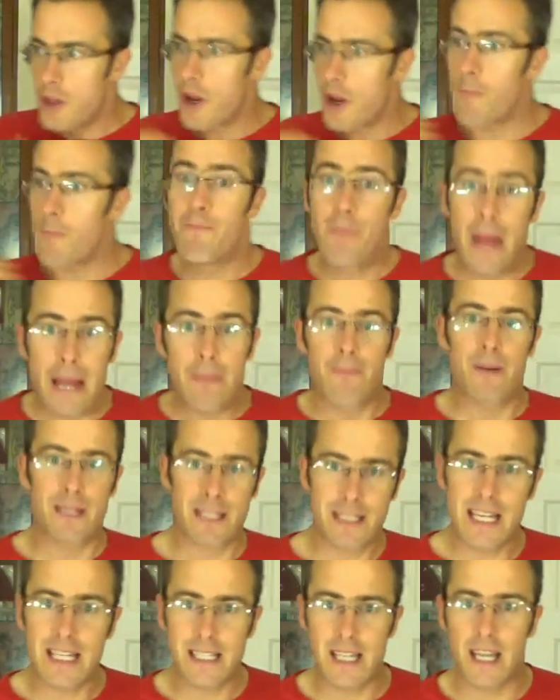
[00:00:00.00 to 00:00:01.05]
being
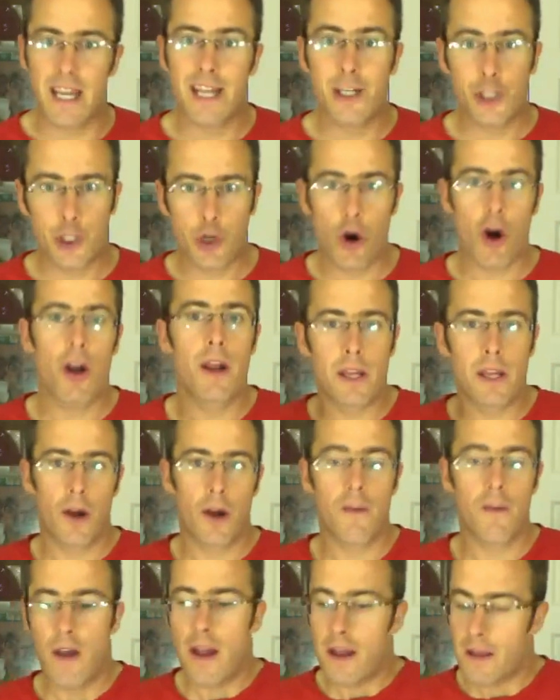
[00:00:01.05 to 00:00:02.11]
persistent in trying to kind
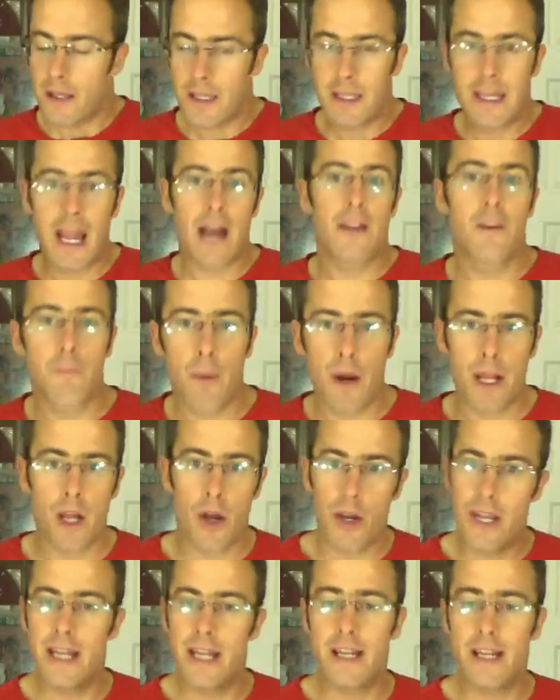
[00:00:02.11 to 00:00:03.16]
of get the money I
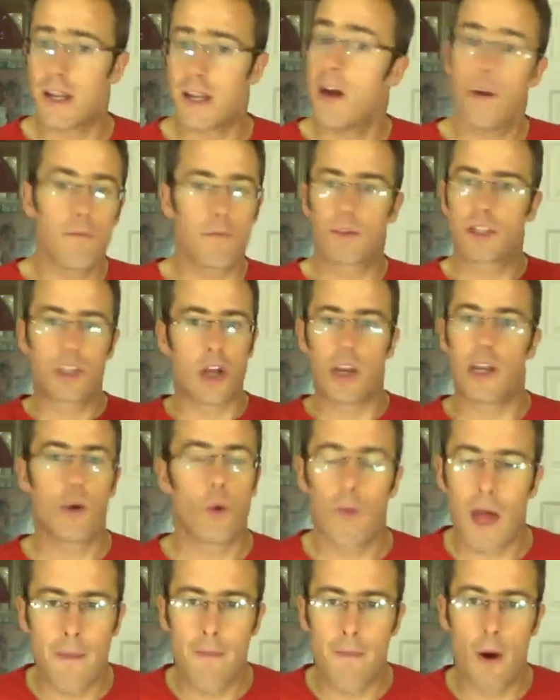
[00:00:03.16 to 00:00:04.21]
needed. Suddenly all
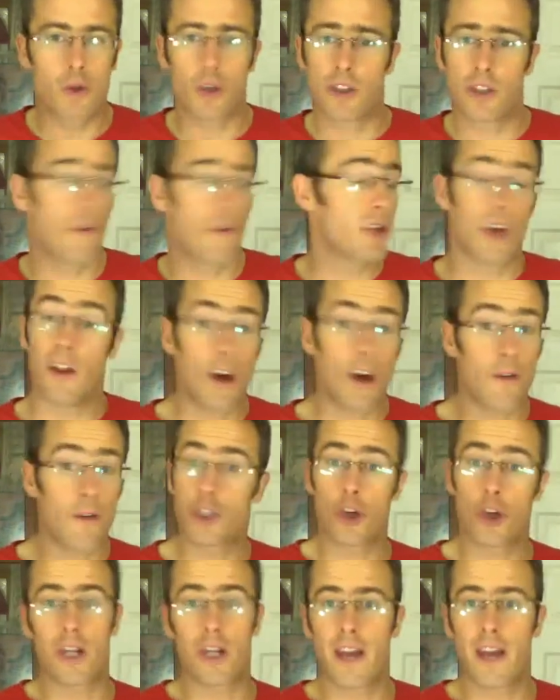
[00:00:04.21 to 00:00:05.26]
that emotional stuff, I was like, I've just got
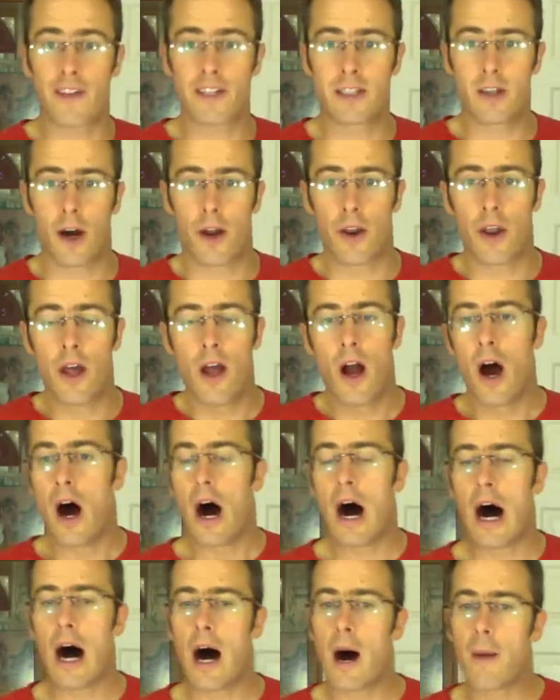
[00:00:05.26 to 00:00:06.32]
to get this done.
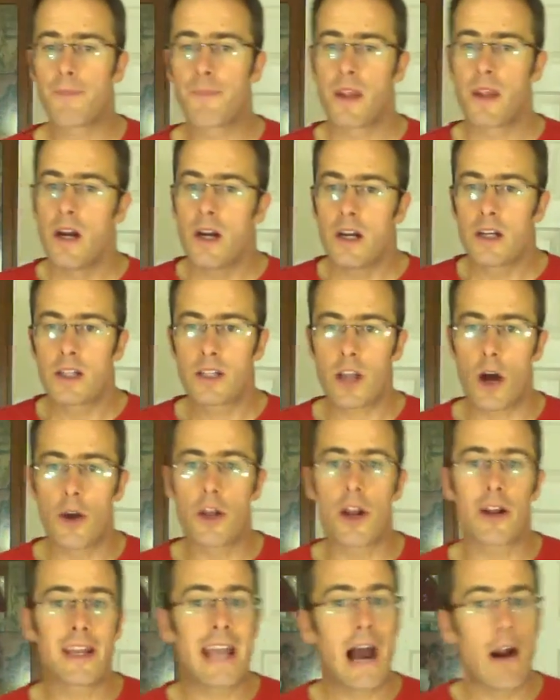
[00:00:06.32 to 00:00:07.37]
So,
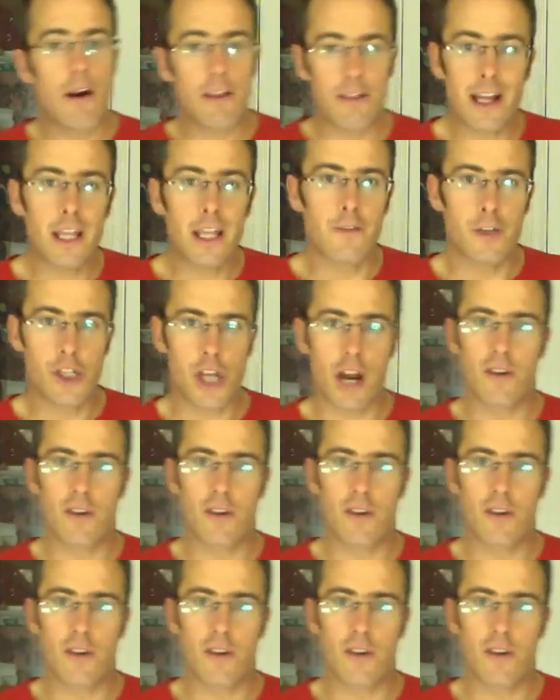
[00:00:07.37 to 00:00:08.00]
Karen, thank you for sharing